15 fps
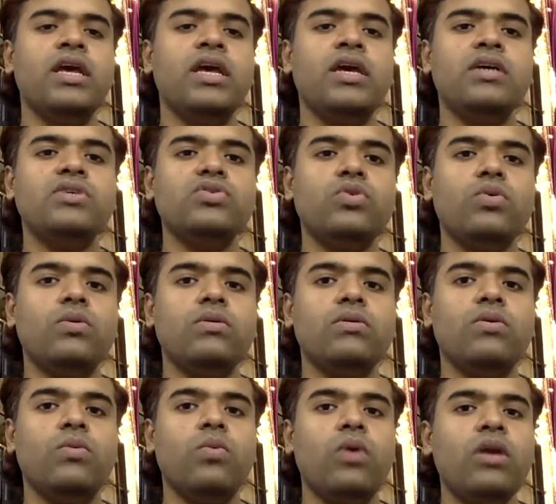So
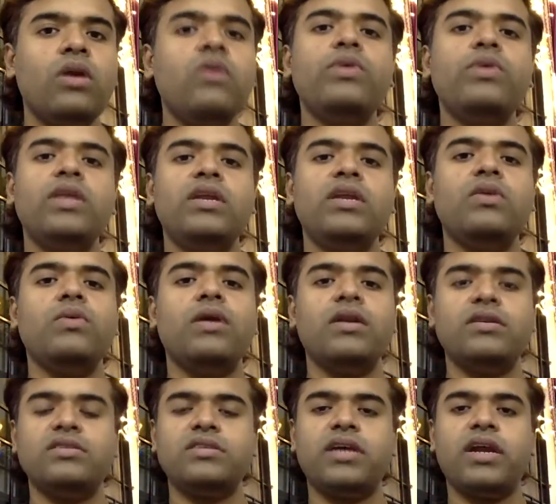what we need to
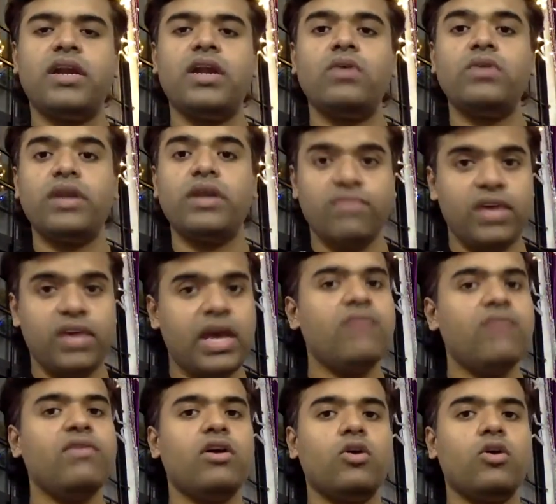understand, now that we
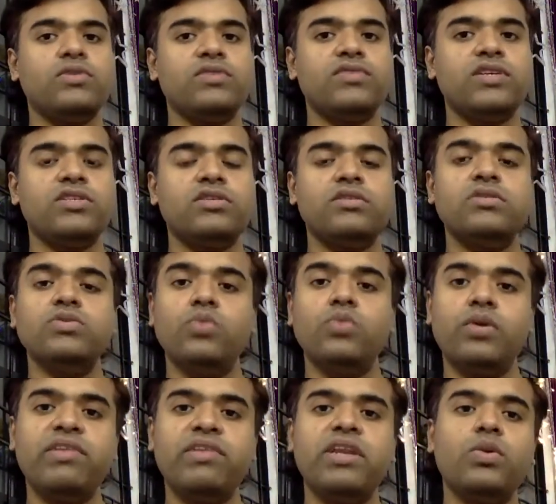have our observations,
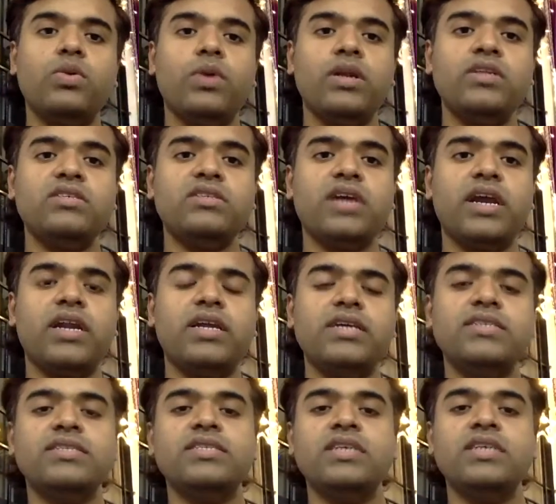what we need to understand
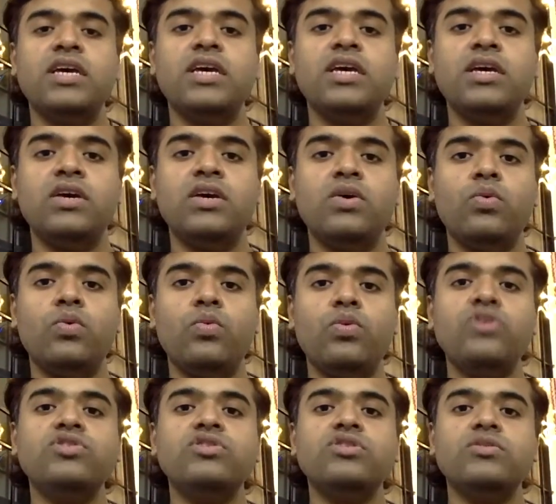is
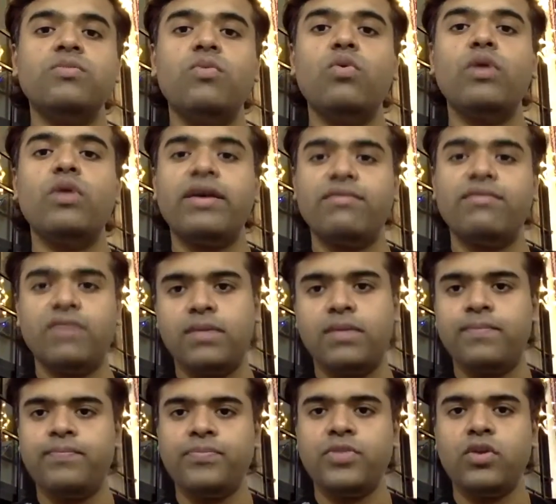which is more heavy.
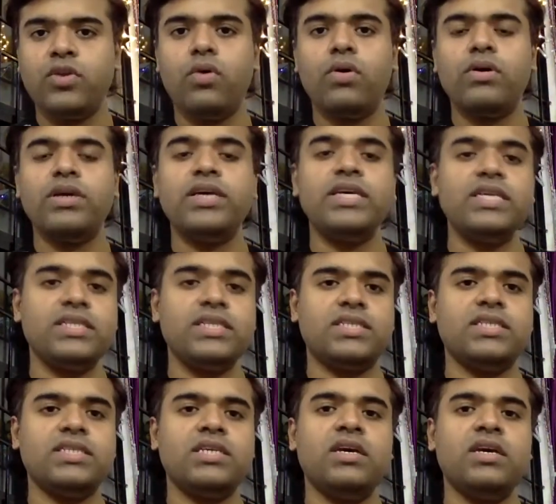
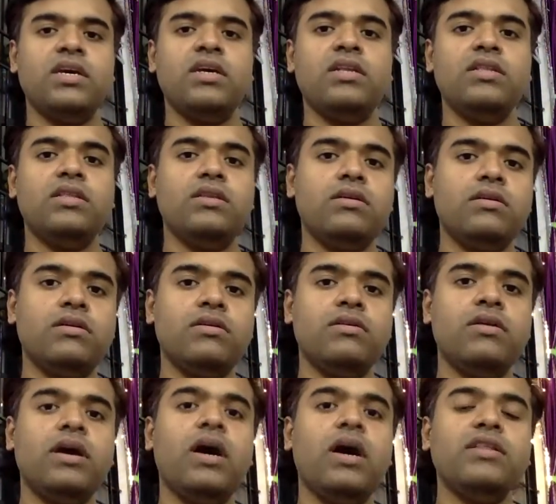Is the
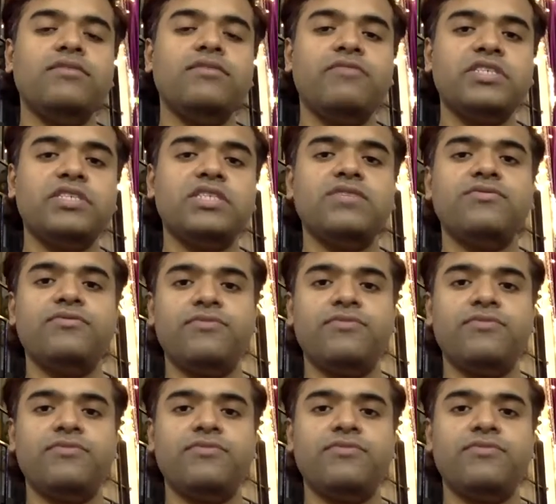Are the festive